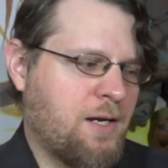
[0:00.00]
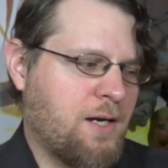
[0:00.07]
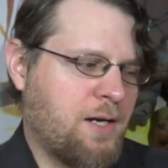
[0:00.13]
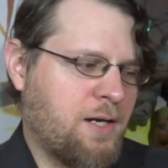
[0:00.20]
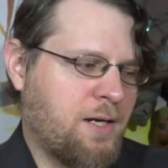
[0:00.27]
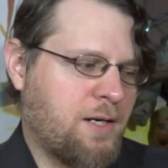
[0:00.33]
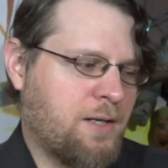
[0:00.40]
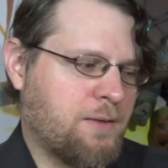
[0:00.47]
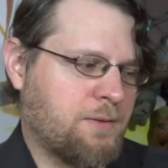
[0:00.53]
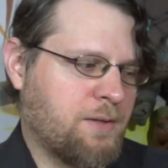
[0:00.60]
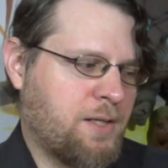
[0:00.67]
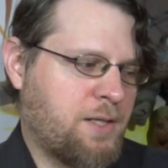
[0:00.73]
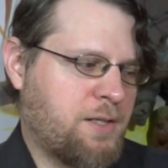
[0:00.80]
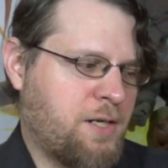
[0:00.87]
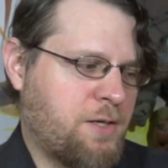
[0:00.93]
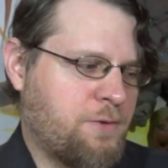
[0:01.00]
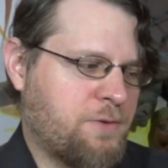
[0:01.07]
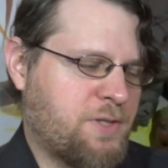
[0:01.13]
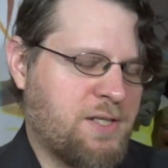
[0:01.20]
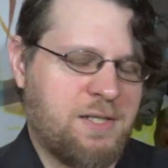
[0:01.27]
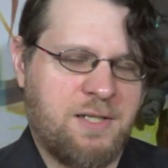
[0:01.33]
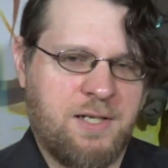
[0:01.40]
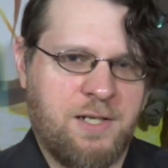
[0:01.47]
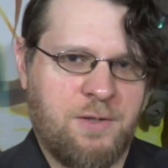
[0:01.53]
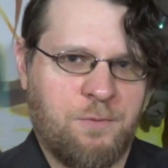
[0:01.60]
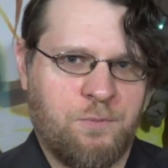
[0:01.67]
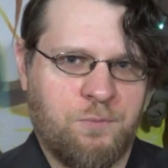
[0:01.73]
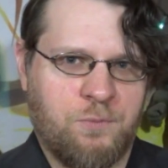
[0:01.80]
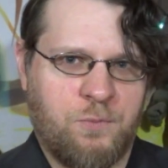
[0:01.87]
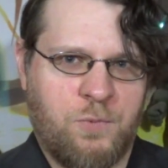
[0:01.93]
And here's to seeing
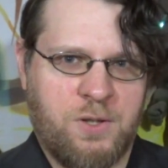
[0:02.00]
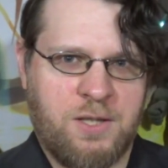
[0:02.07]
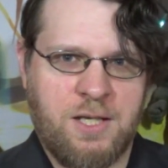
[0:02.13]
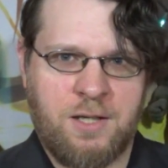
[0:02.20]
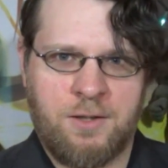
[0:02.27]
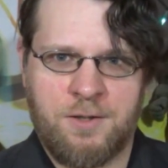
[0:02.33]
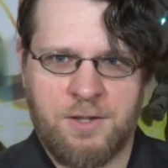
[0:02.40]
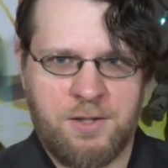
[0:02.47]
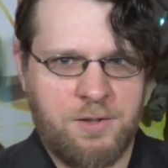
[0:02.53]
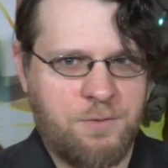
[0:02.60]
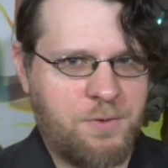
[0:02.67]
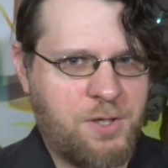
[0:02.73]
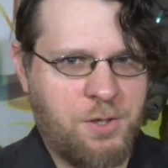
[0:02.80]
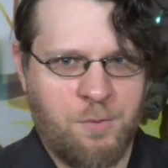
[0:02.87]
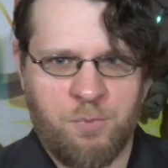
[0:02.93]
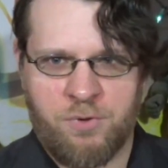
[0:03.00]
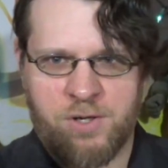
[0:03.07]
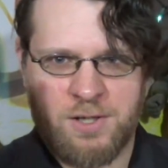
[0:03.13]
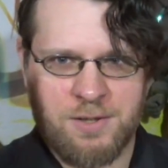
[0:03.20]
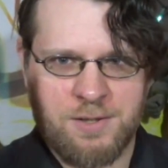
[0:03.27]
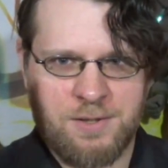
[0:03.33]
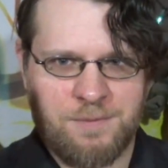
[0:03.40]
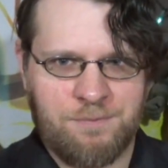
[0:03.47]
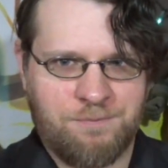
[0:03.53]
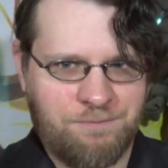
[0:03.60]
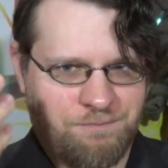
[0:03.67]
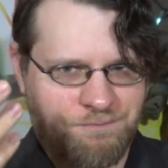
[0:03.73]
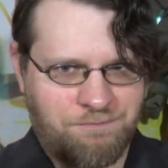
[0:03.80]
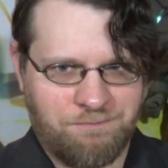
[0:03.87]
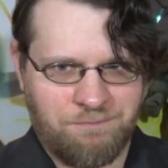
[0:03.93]
what the hell the new year brings.
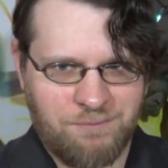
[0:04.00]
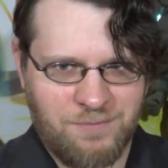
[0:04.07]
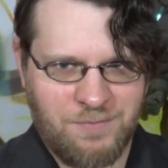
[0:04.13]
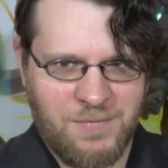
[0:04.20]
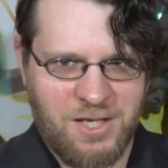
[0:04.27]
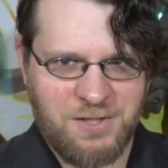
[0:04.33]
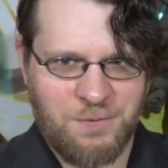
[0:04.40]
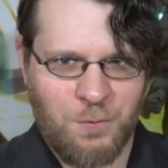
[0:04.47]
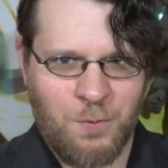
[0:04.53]
Thanks for